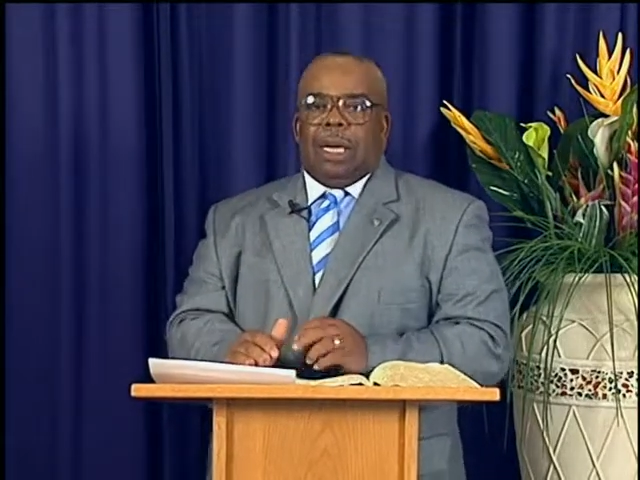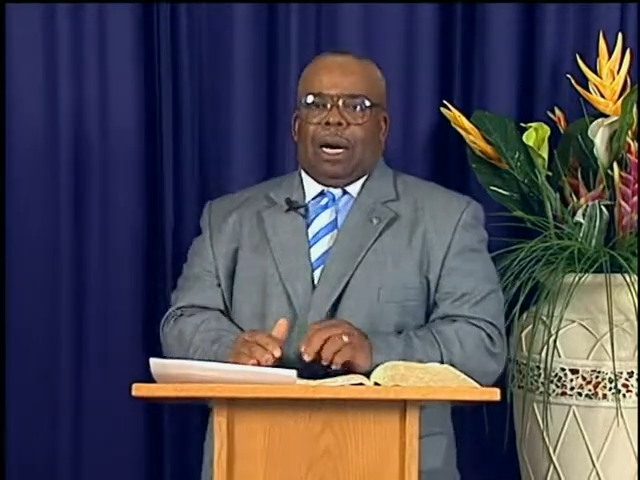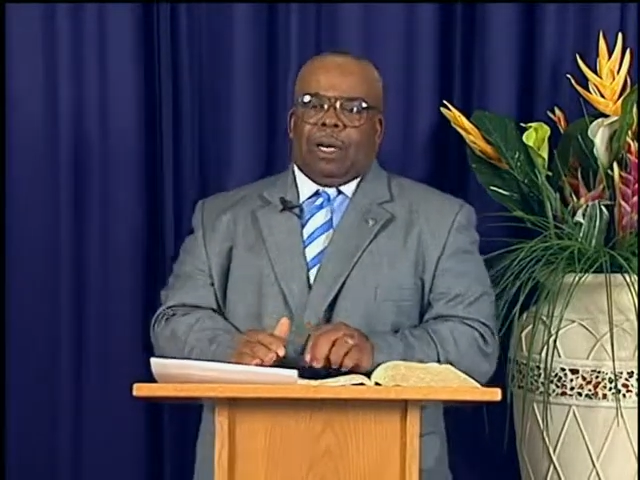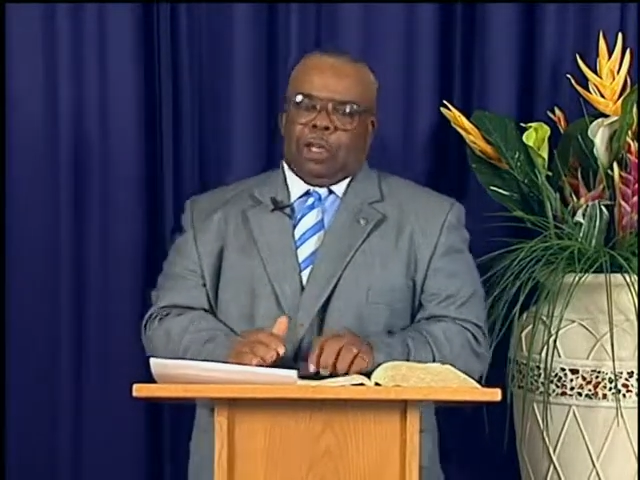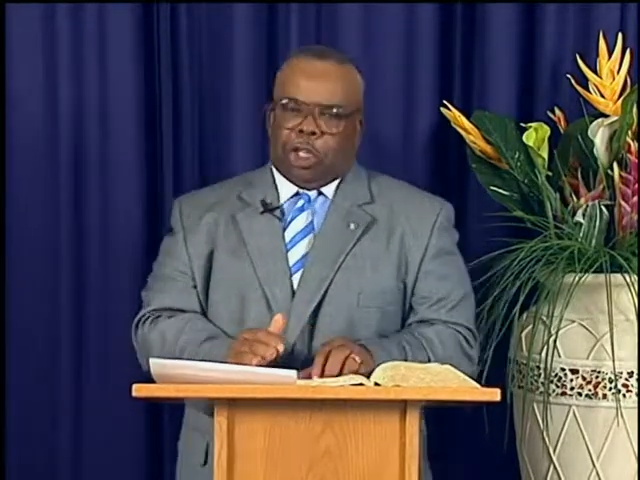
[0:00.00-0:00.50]

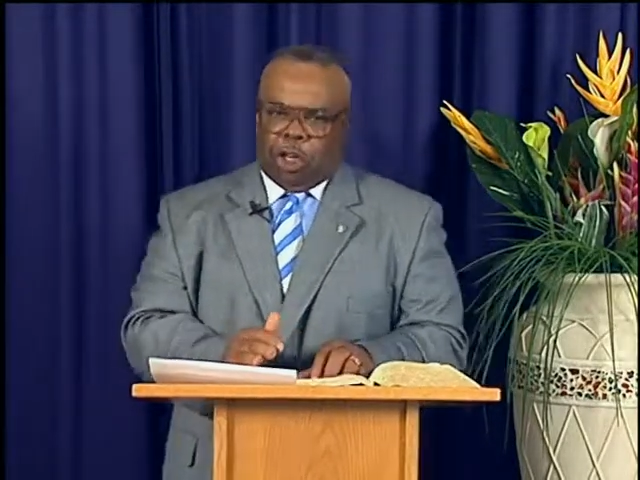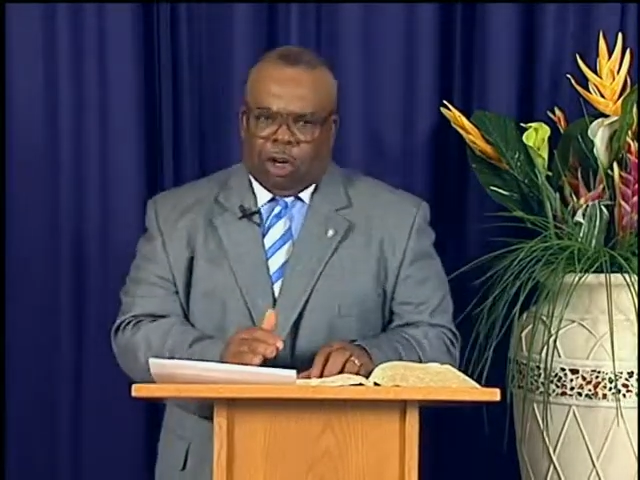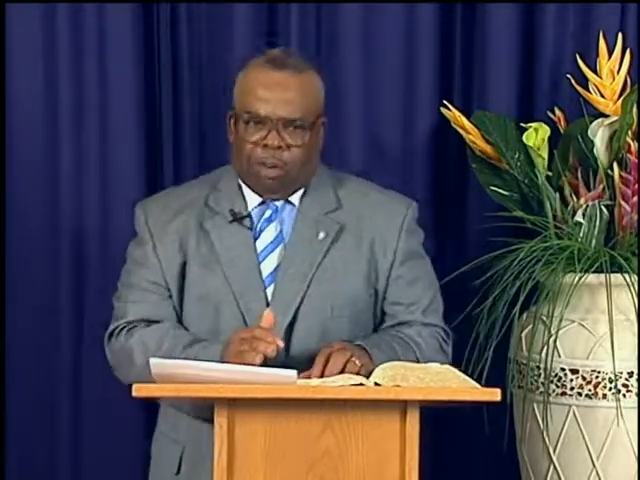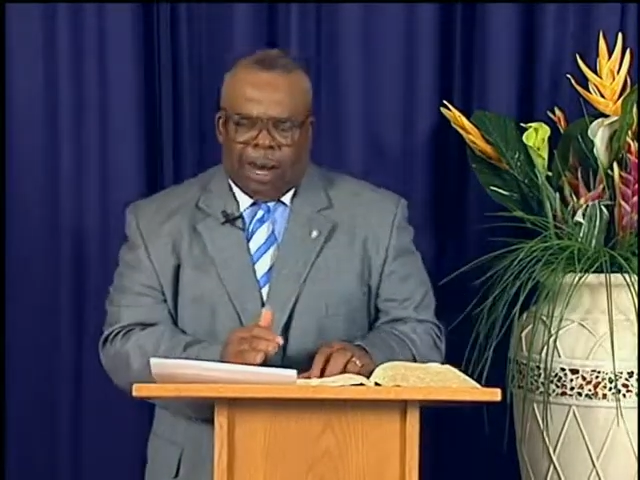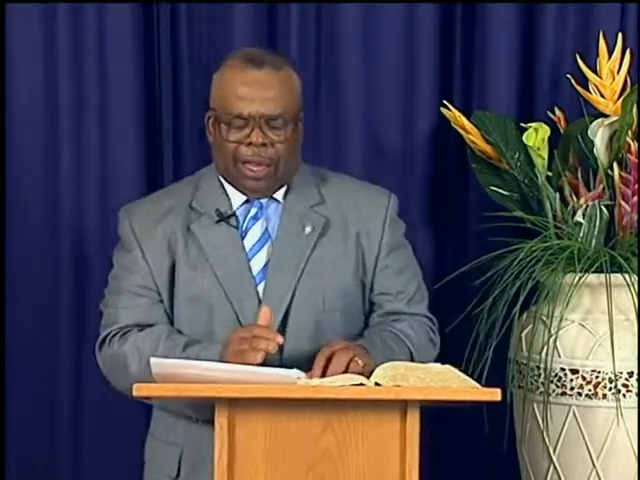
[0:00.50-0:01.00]
Are you sure
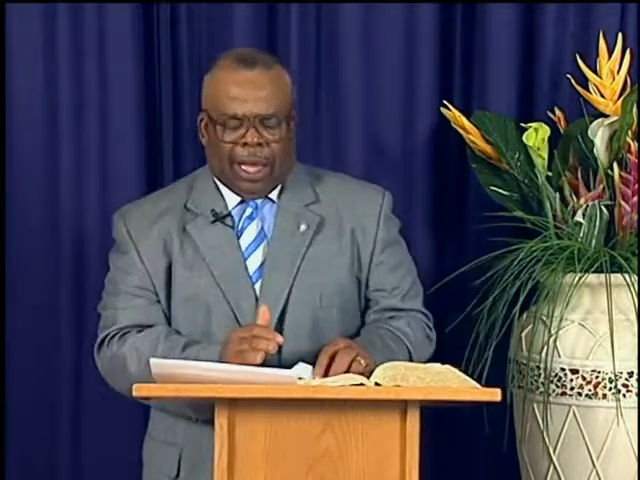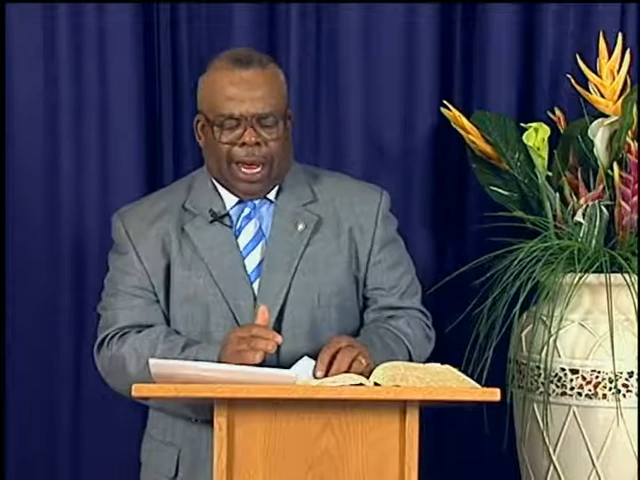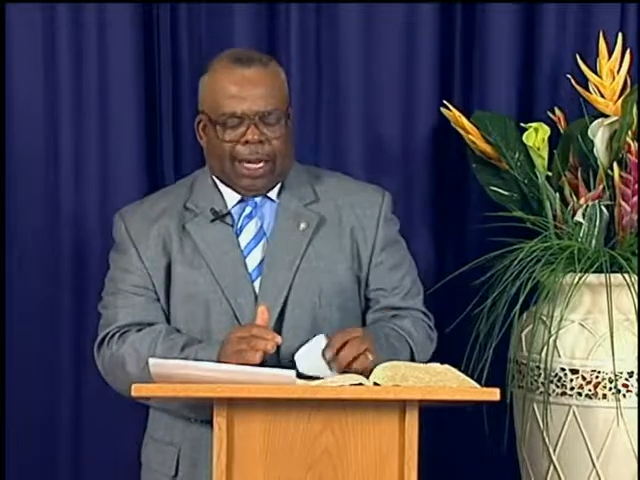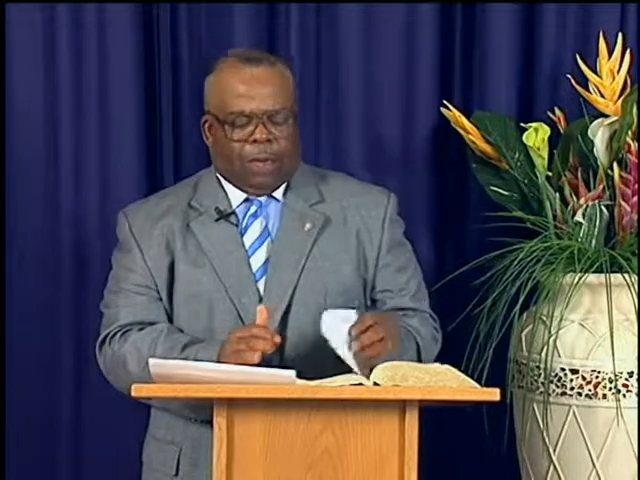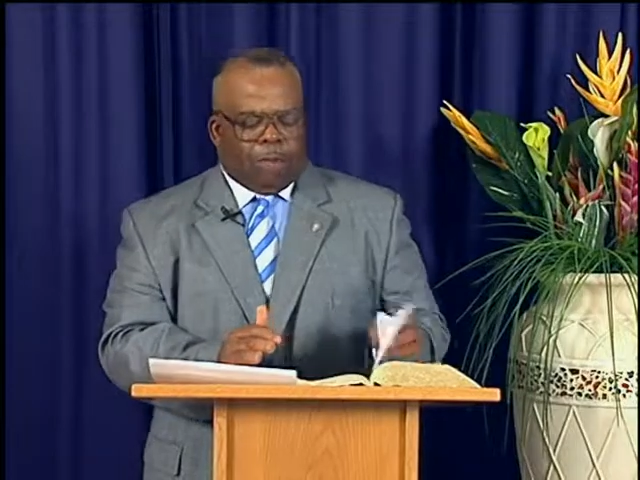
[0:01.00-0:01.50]
about
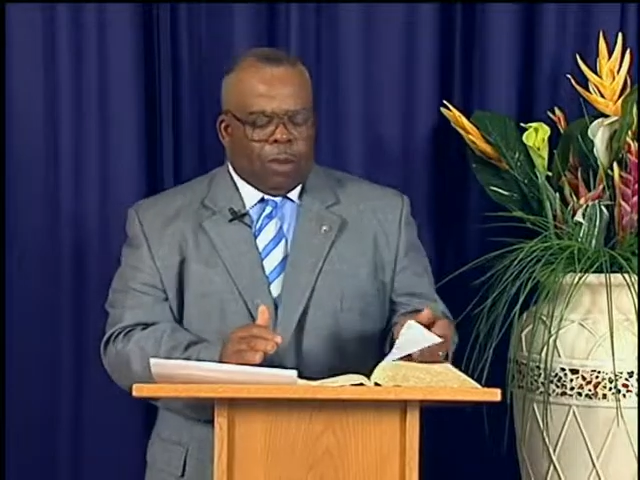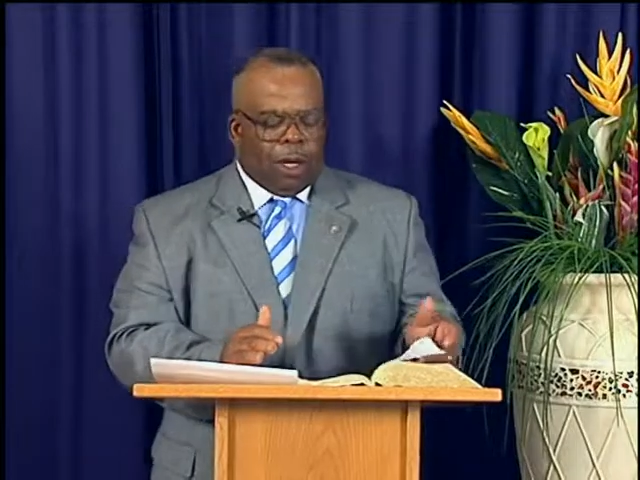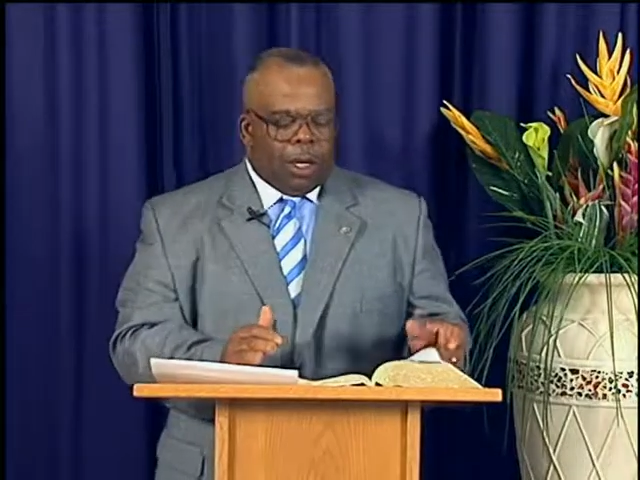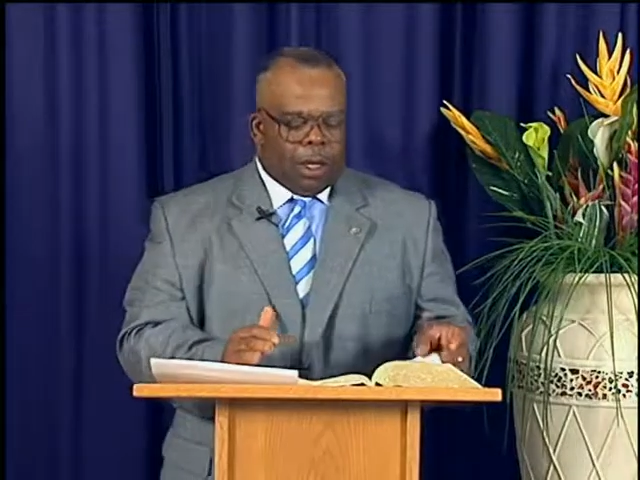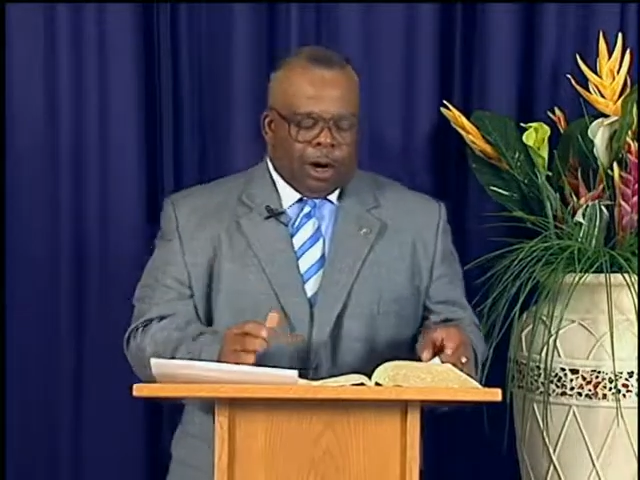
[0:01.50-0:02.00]
that?
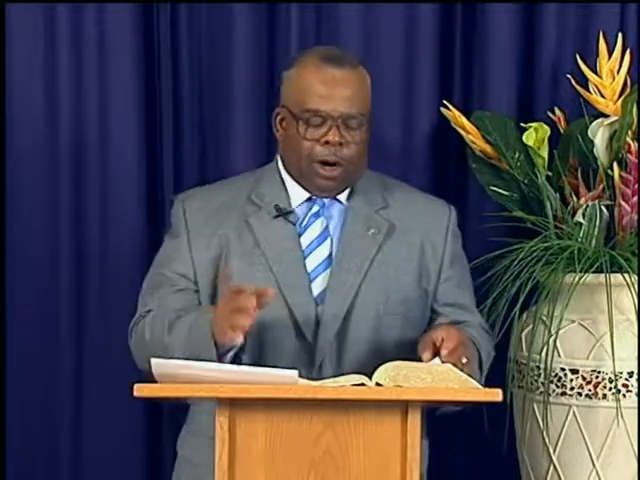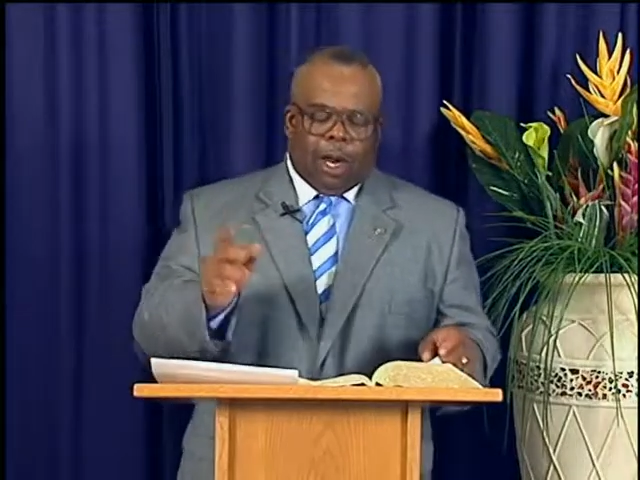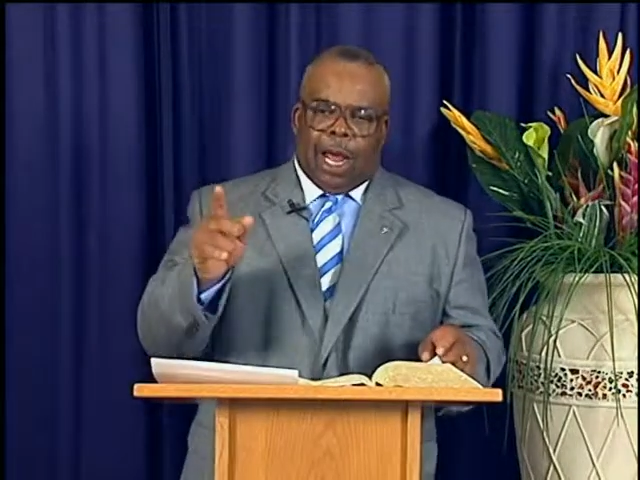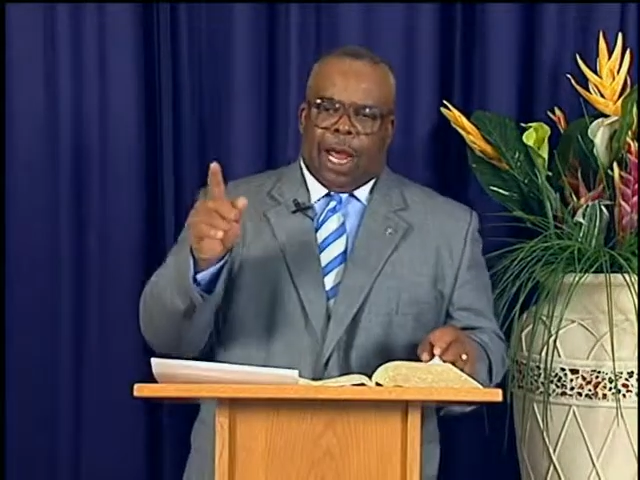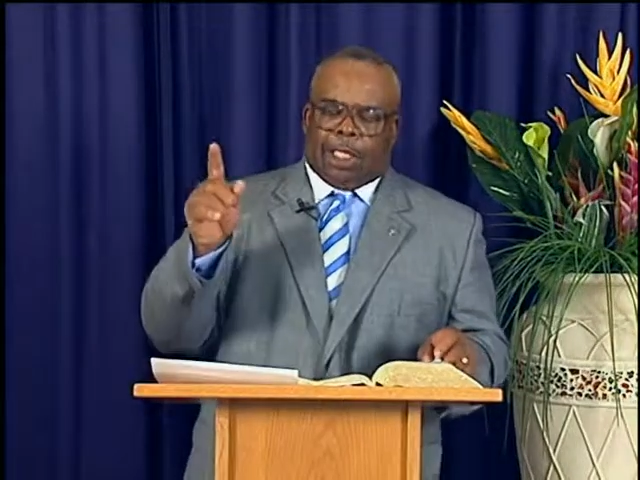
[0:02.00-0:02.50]
Turn to
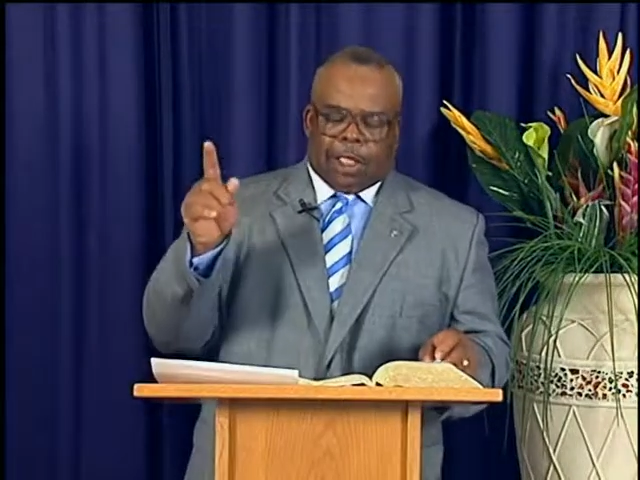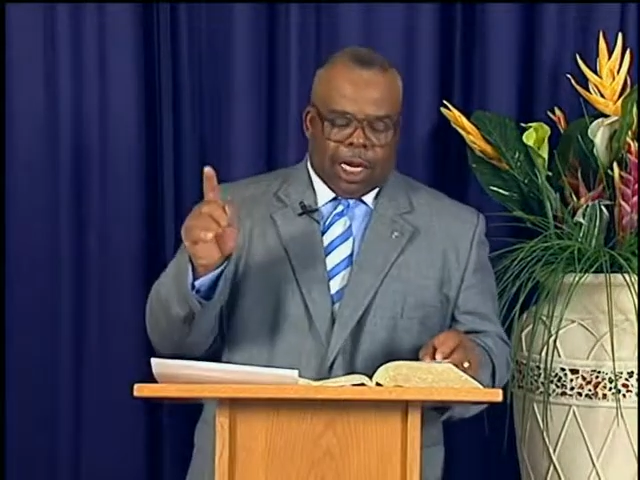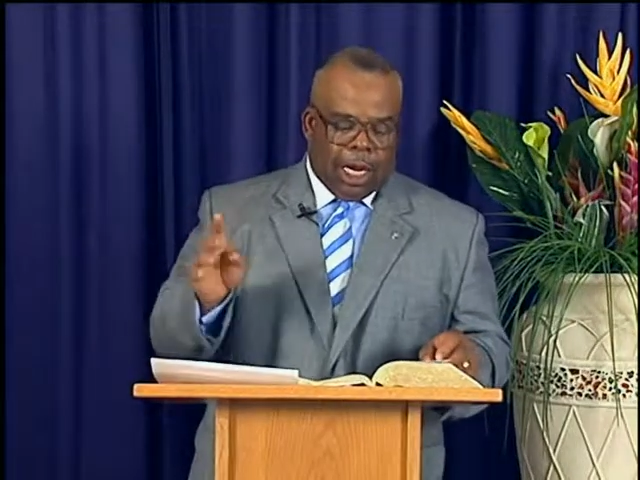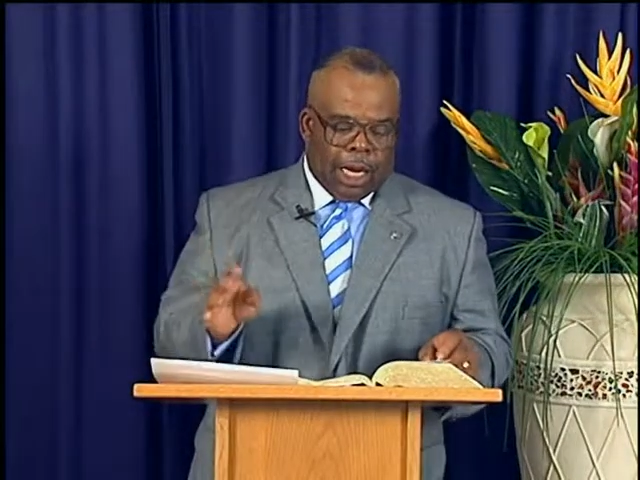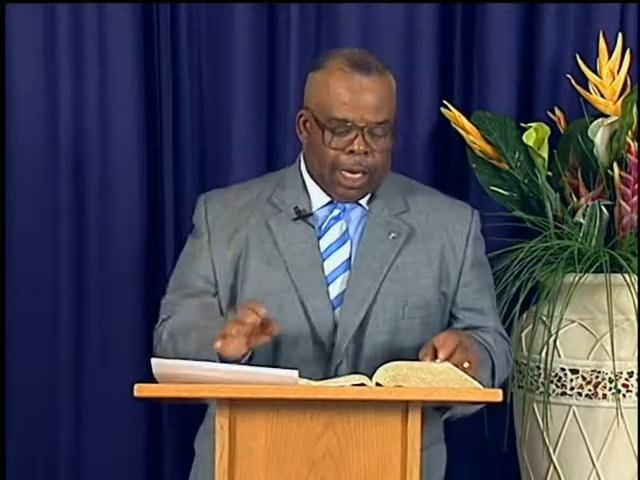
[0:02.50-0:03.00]
Acts
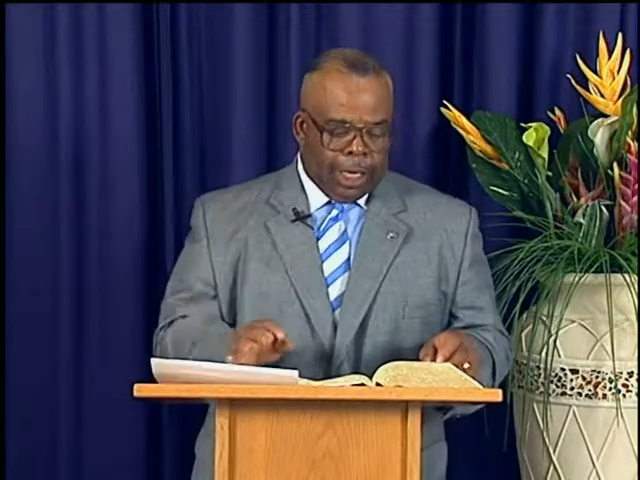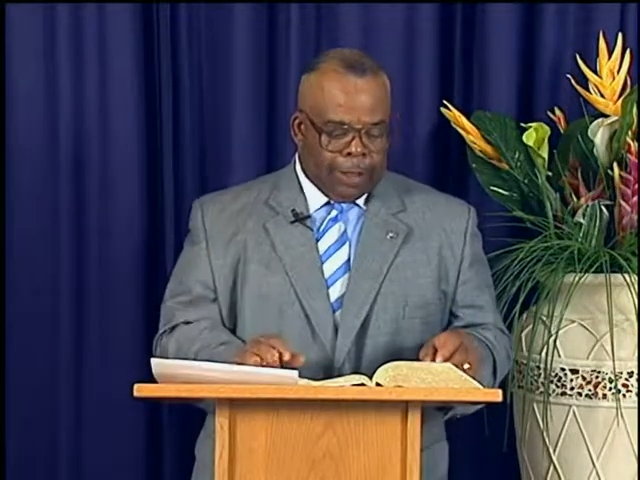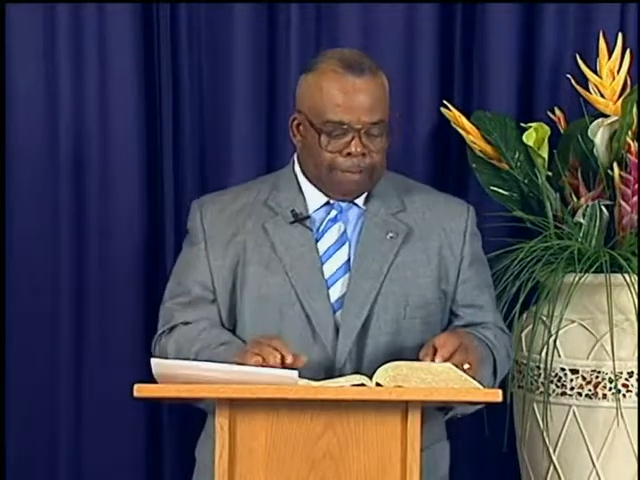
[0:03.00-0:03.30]
ten